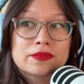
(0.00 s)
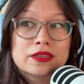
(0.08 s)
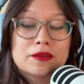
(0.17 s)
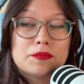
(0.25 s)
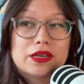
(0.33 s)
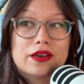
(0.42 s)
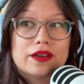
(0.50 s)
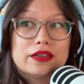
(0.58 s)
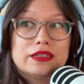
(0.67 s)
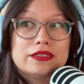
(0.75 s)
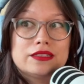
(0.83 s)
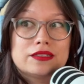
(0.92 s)

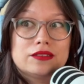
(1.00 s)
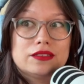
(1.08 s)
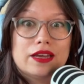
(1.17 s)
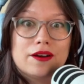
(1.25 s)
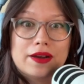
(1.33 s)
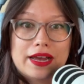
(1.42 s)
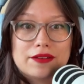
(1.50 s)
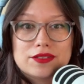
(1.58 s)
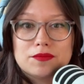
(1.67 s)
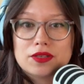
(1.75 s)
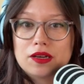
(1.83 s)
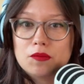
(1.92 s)
because now I have
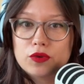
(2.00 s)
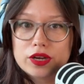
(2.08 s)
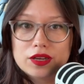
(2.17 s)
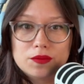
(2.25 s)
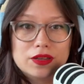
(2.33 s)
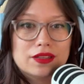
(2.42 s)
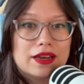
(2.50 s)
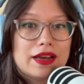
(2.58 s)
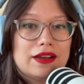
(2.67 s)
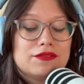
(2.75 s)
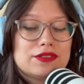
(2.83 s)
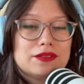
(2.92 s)
something I'm working with. I
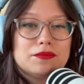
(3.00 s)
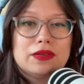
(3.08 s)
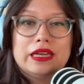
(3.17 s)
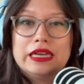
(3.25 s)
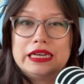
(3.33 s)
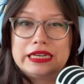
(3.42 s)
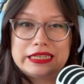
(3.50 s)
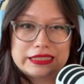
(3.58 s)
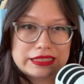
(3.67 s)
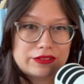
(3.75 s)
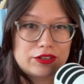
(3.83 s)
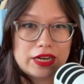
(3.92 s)
have some
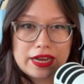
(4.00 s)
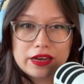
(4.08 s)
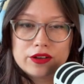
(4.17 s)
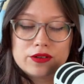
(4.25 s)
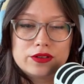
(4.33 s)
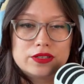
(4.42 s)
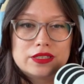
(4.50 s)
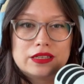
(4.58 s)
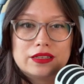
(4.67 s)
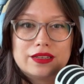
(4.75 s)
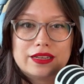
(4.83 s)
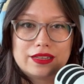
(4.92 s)
different angles
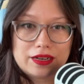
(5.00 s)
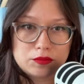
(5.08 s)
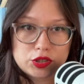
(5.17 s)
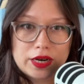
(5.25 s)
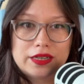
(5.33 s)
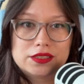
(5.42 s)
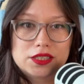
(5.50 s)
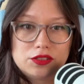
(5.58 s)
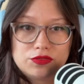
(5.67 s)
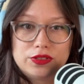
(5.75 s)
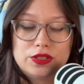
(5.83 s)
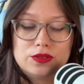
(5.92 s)
that I'm trying to
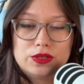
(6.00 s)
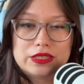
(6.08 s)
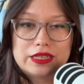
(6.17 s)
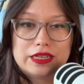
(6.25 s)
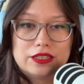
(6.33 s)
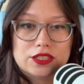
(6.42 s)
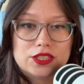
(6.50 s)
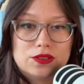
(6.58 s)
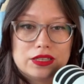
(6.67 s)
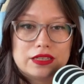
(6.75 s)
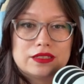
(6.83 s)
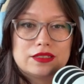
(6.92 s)
infuse into
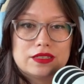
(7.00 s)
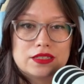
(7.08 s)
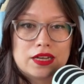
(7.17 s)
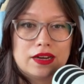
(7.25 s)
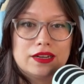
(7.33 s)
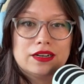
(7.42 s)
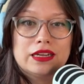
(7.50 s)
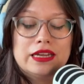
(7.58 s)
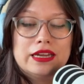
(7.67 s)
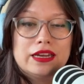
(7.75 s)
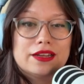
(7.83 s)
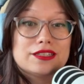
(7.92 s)
this design.
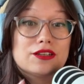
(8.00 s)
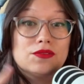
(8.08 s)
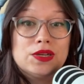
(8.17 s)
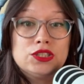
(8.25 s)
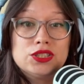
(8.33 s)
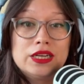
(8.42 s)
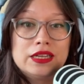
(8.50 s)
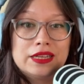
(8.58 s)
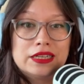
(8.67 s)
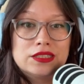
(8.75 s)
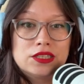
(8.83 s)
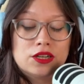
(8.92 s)
And so eventually I
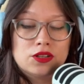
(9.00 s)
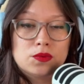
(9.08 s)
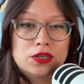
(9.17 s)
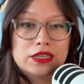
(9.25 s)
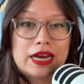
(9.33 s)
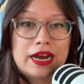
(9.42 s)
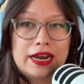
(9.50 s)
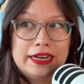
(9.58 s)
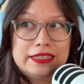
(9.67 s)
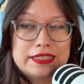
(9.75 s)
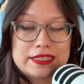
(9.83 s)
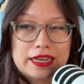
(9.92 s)
landed on the word
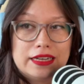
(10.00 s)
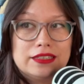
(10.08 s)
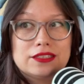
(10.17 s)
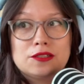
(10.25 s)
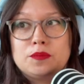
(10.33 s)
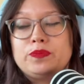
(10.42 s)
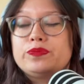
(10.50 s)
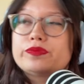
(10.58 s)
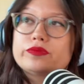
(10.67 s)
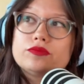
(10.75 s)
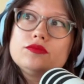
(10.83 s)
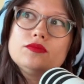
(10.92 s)
hindsight,
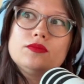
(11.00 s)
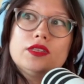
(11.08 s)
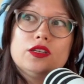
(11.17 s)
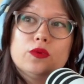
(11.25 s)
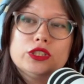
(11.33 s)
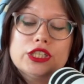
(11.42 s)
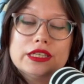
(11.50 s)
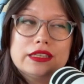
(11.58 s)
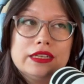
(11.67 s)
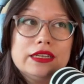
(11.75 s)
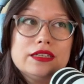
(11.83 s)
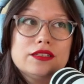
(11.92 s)
which I
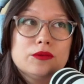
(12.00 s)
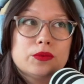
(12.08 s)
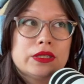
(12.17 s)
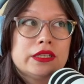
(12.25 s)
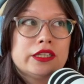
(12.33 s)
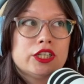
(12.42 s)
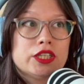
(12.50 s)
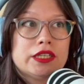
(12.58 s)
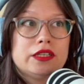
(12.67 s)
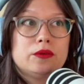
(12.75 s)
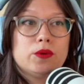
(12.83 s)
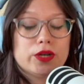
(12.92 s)
think is a really
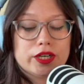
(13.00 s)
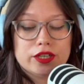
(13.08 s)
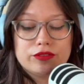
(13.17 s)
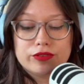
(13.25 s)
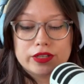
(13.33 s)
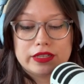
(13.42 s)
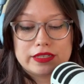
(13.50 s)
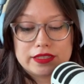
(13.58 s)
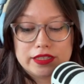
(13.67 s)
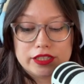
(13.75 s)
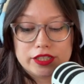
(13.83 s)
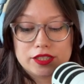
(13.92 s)
good word for this
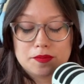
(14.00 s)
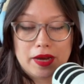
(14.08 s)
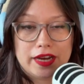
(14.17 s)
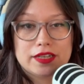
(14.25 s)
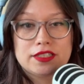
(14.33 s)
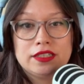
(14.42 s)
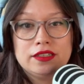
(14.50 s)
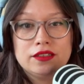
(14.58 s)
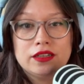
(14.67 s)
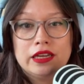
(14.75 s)
year's magazine